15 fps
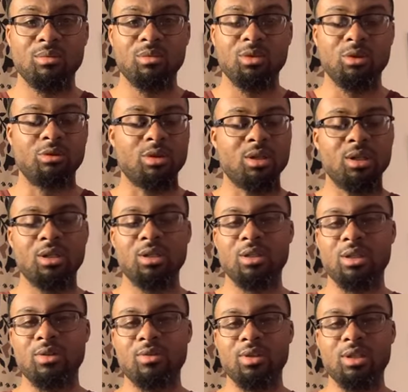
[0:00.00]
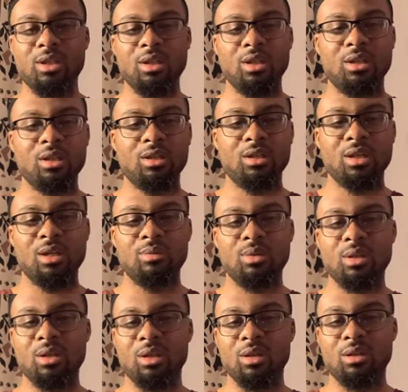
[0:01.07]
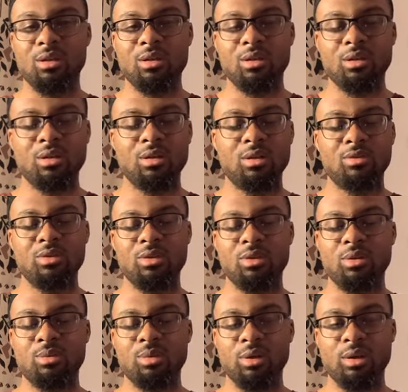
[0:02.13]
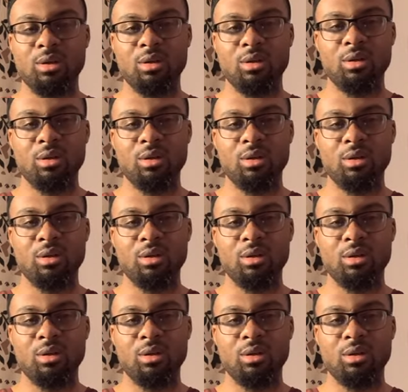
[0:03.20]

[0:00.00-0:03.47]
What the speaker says: We recite it 17 at least times a day in every single prayer.